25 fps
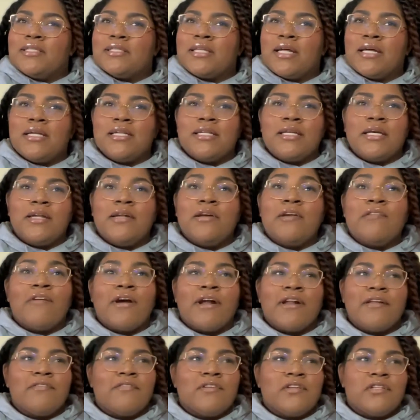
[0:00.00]
like getting
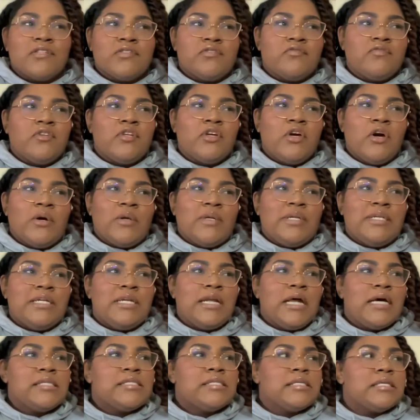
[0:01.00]
ready for this video did
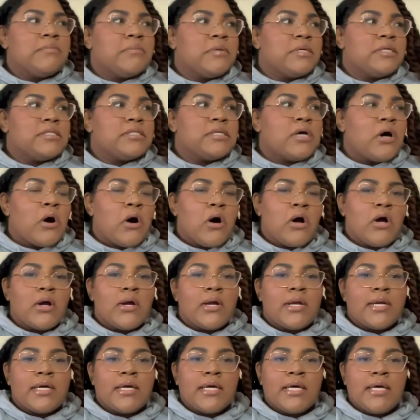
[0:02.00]
not seem as
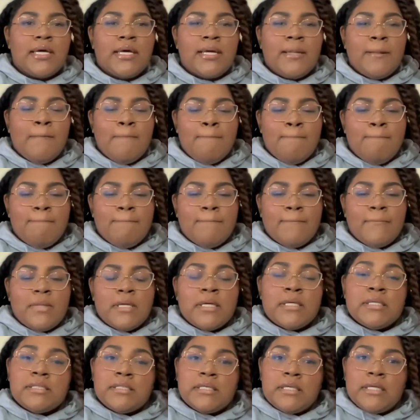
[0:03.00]
hard
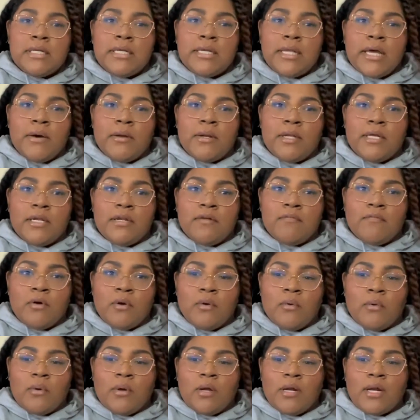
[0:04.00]
as sitting down and hitting
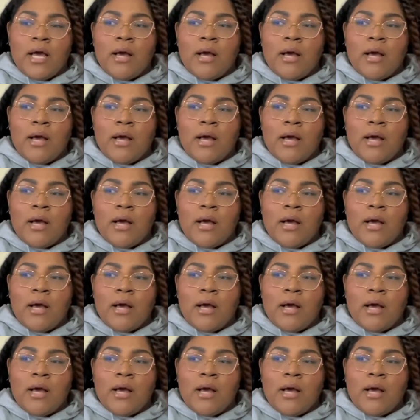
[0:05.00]
record.